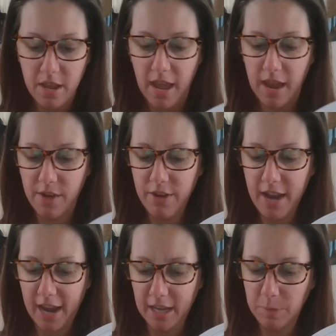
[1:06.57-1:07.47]
Every
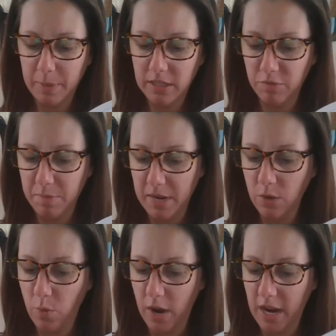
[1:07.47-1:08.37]
aspect of
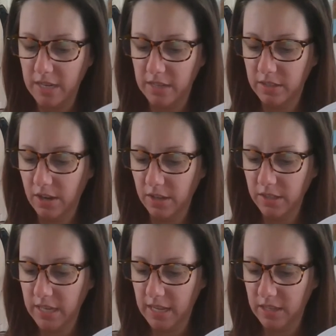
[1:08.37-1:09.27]
being white discussed
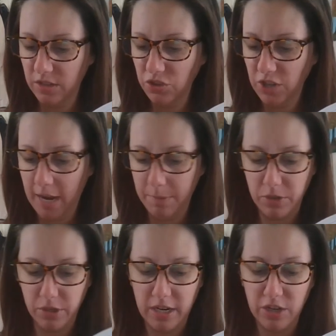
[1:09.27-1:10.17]
in this
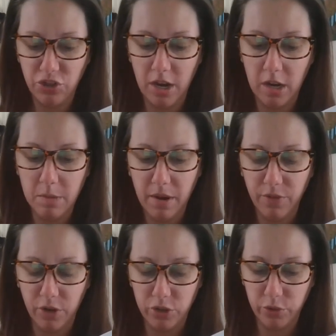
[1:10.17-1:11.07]
chapter is shared by
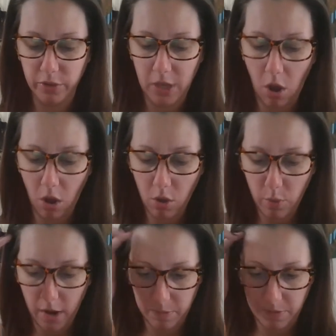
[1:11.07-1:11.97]
virtually all
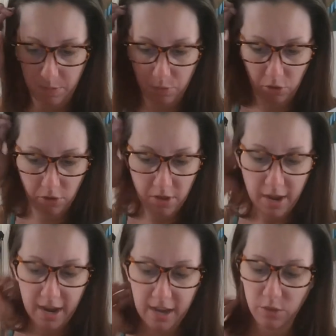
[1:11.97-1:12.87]
white people
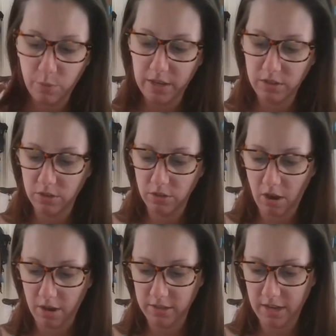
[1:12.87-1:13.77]
in the Western
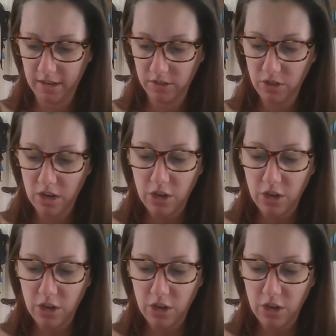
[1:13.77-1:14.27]
context,